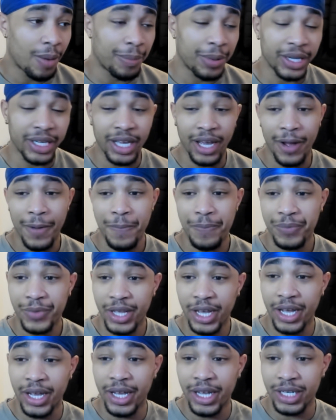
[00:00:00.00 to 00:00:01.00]
But yeah,
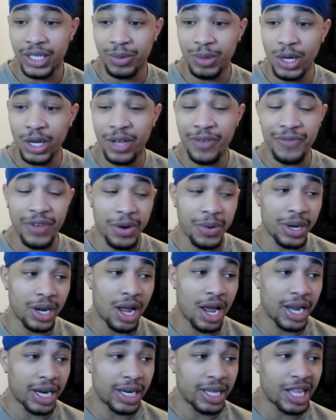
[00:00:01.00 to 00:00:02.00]
it is looking very
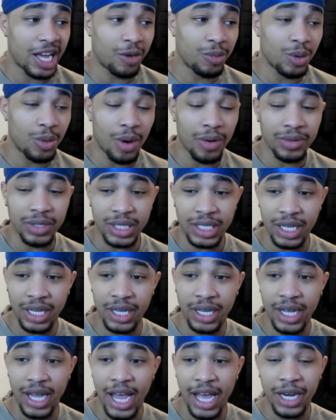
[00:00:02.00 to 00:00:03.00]
likely that we won't
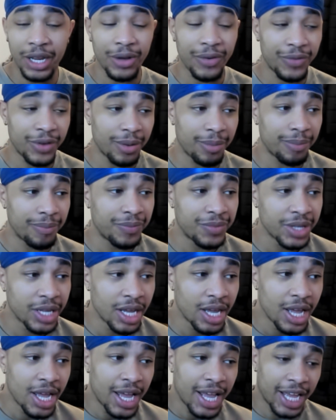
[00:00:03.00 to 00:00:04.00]
see any of him
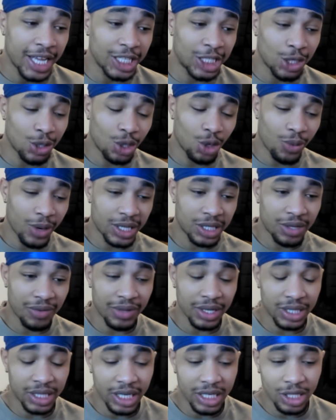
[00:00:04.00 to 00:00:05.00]
until the rest of the
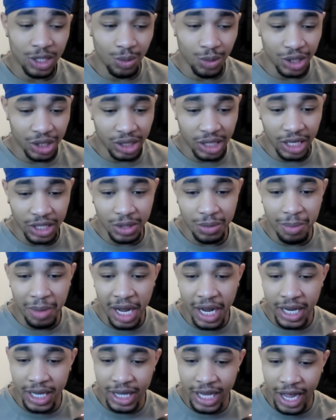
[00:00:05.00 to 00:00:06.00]
season, which does
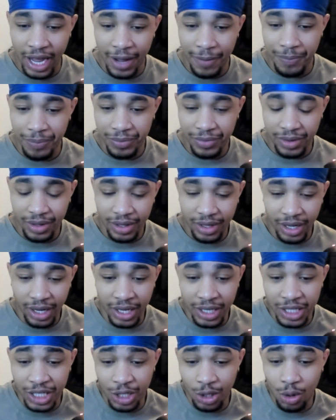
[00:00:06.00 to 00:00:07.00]
mean that
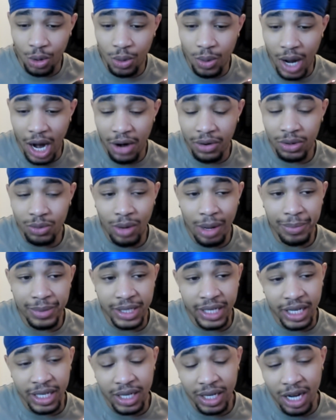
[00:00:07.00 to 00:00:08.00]
until Aaron
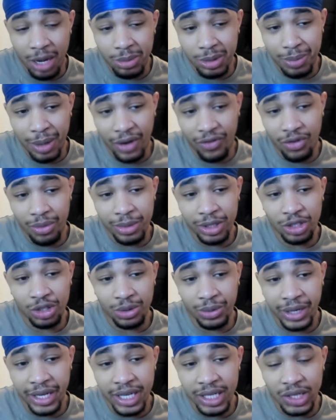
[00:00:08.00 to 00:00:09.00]
Wan-Bissaka comes back from
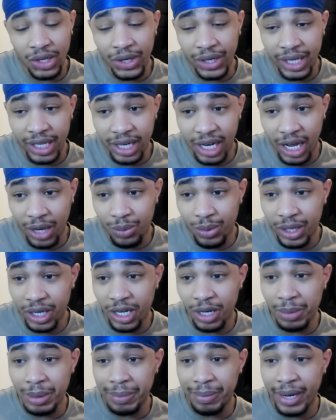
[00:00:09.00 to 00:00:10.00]
injury, it's looking like we're going
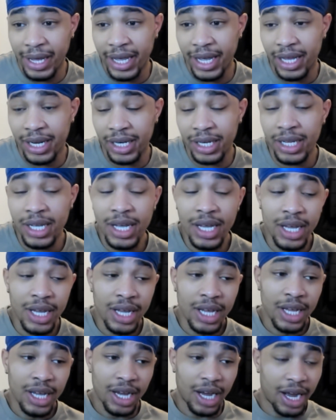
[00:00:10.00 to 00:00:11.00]
to be playing
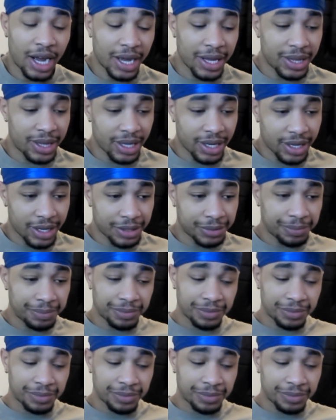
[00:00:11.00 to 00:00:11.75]
either